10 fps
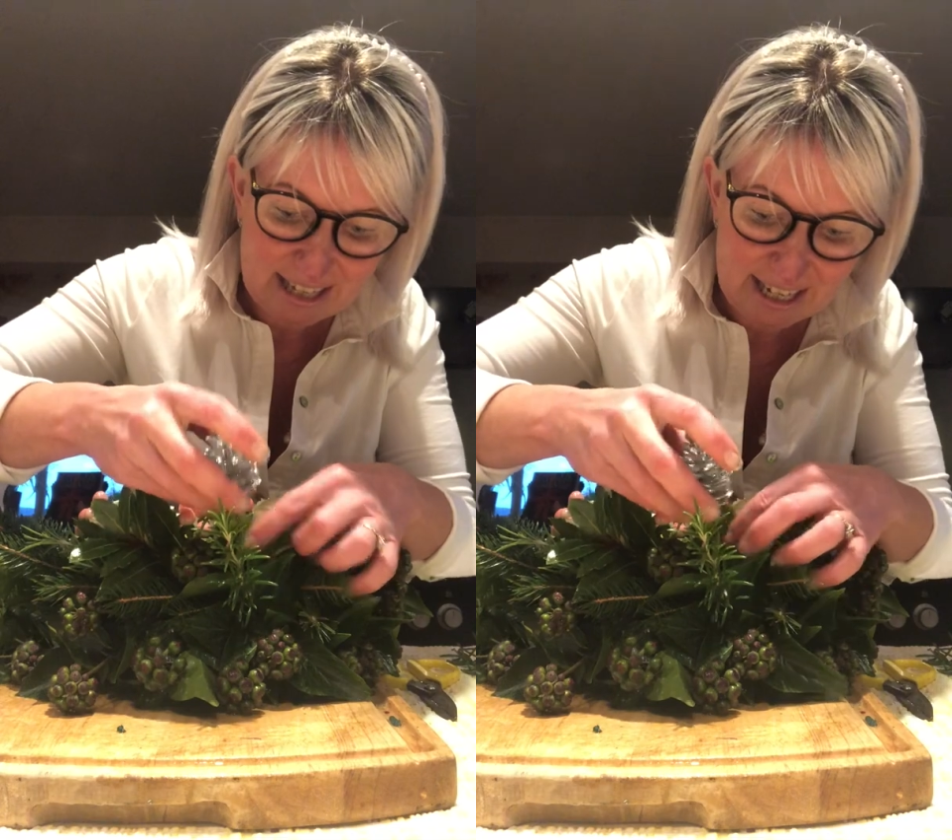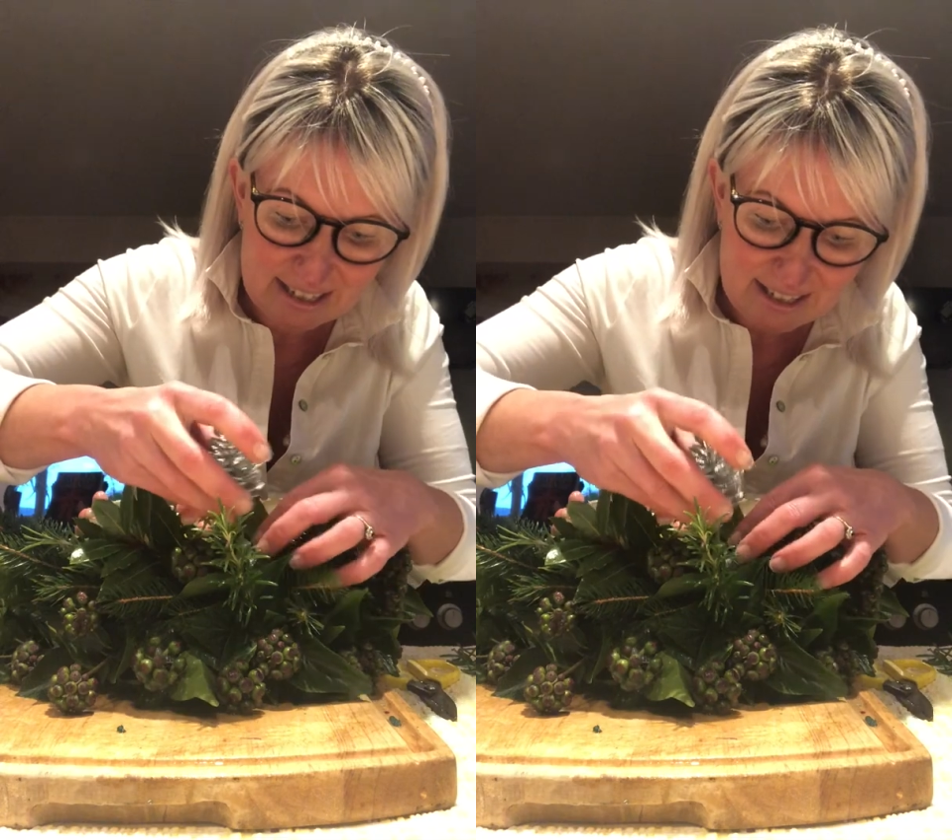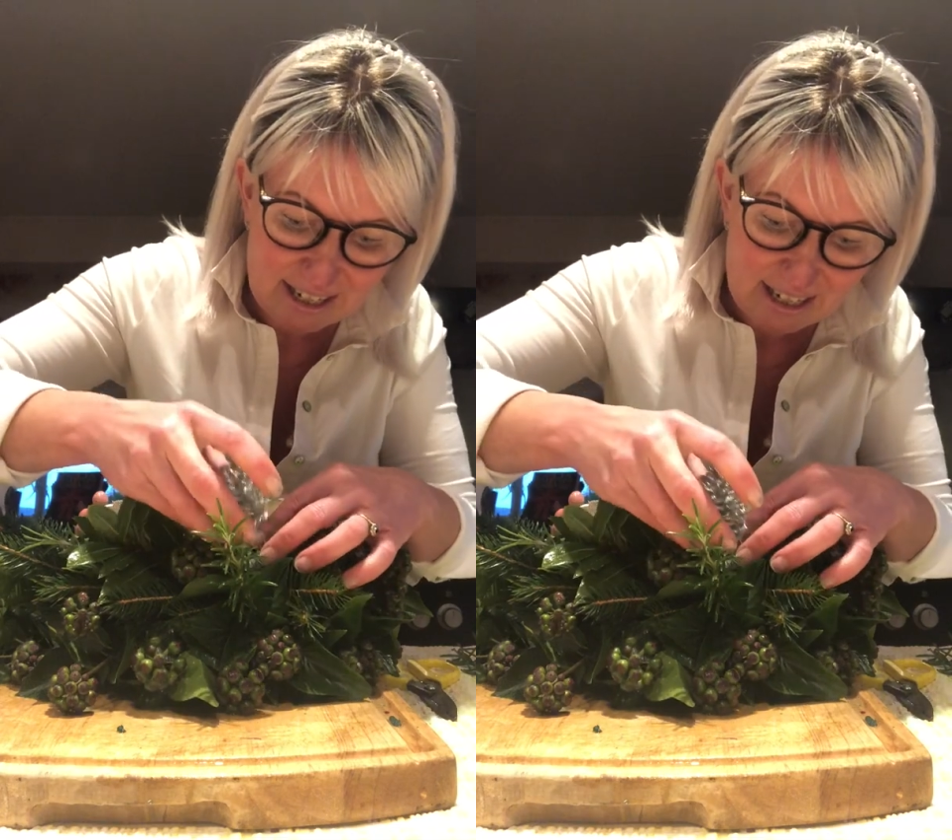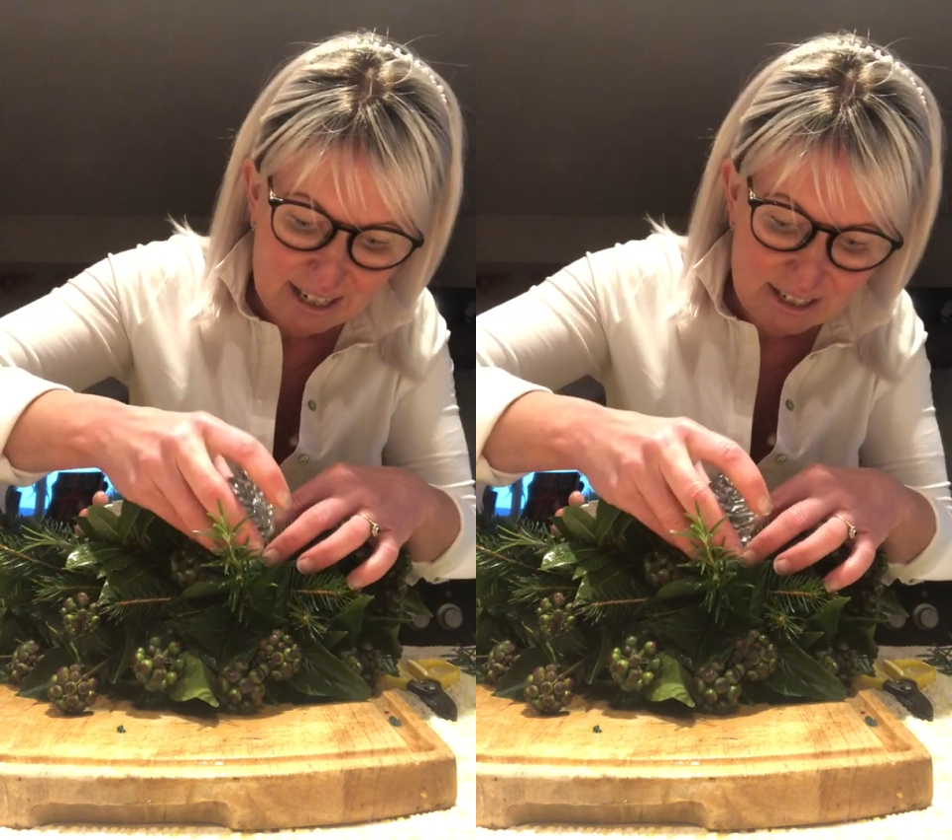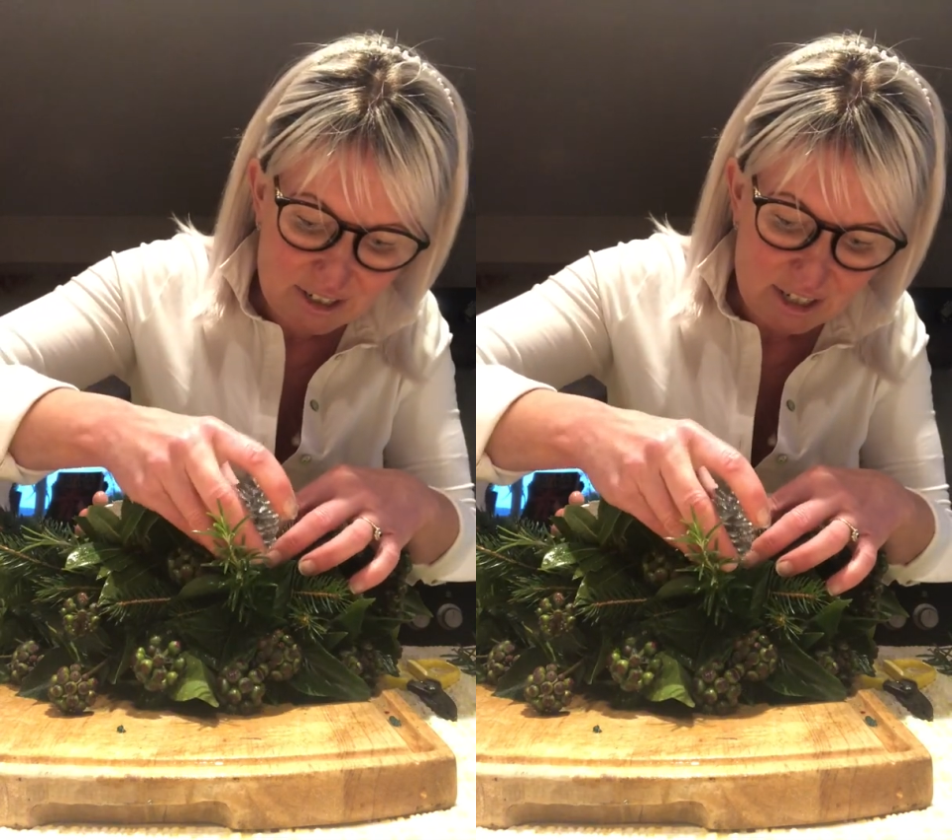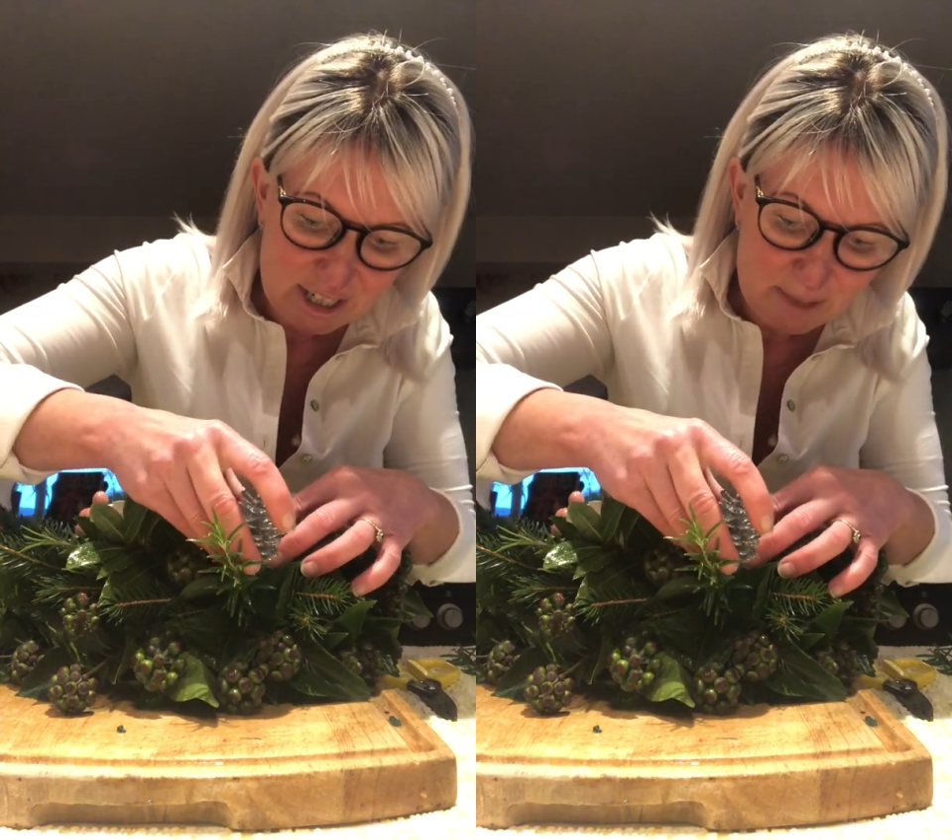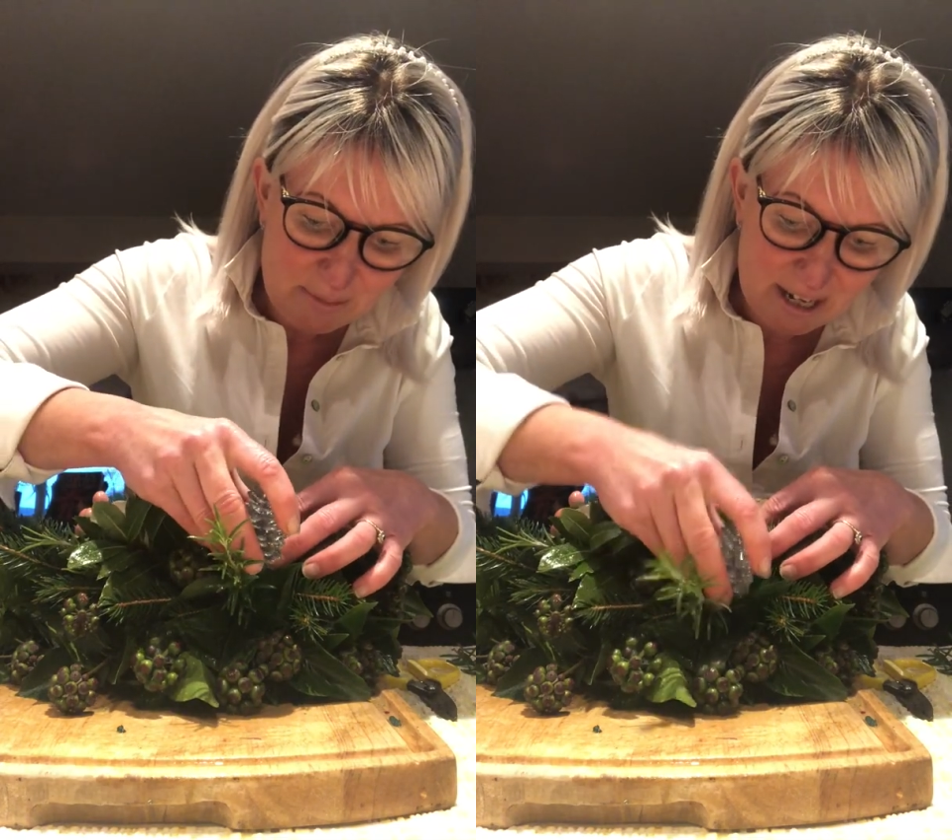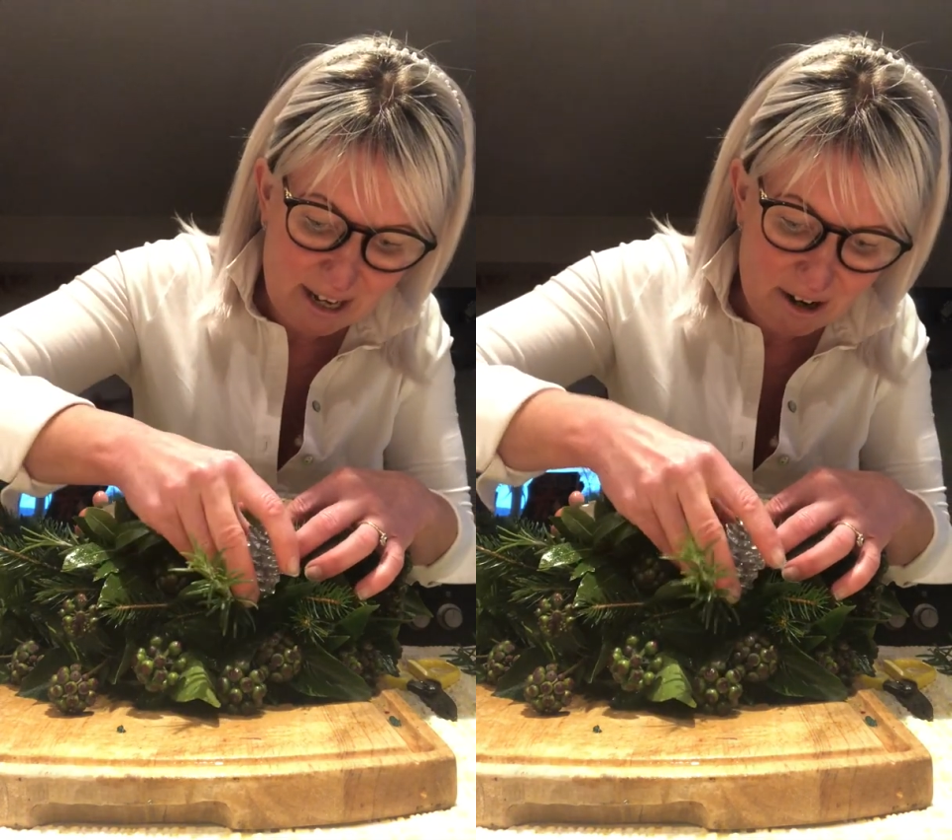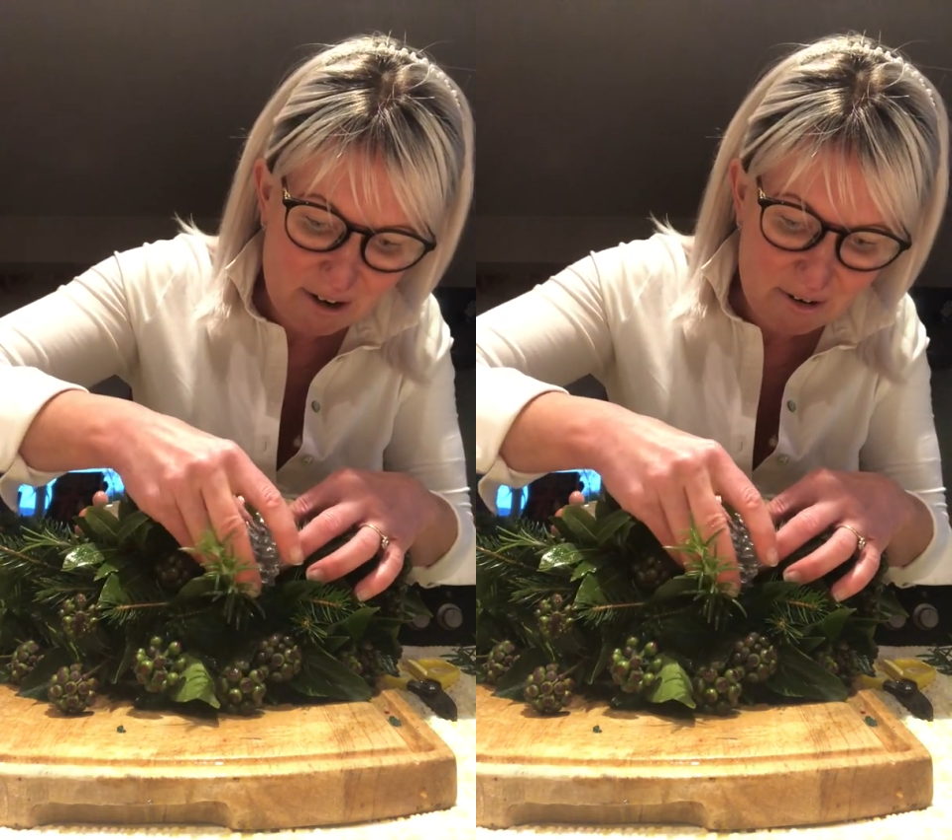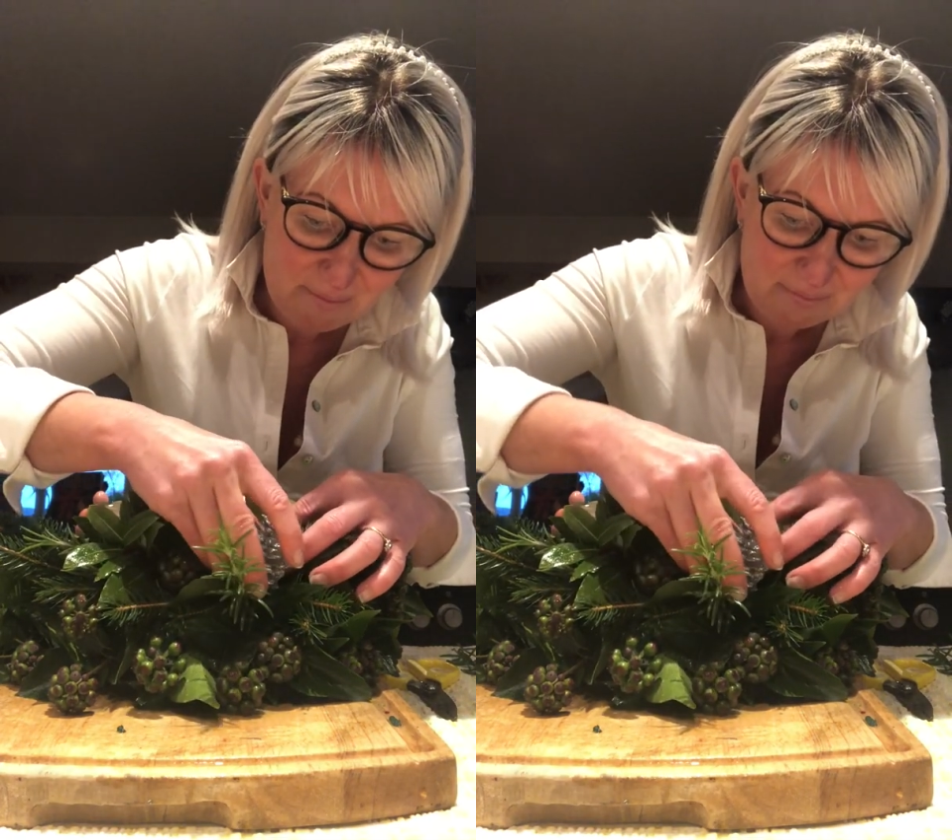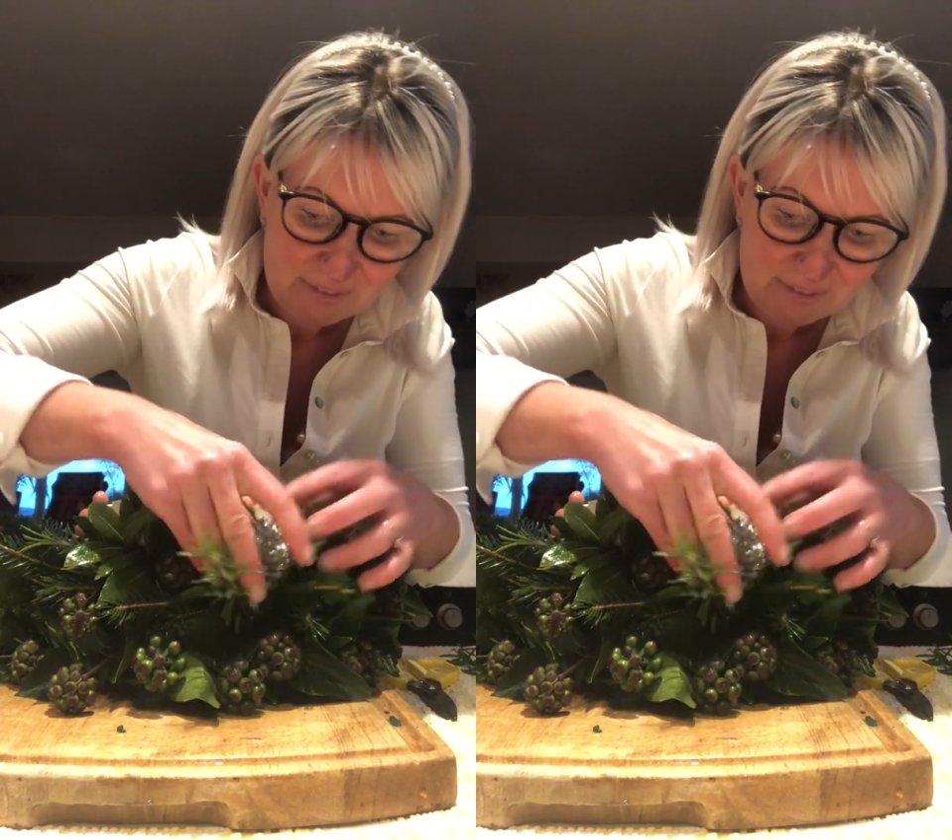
these just below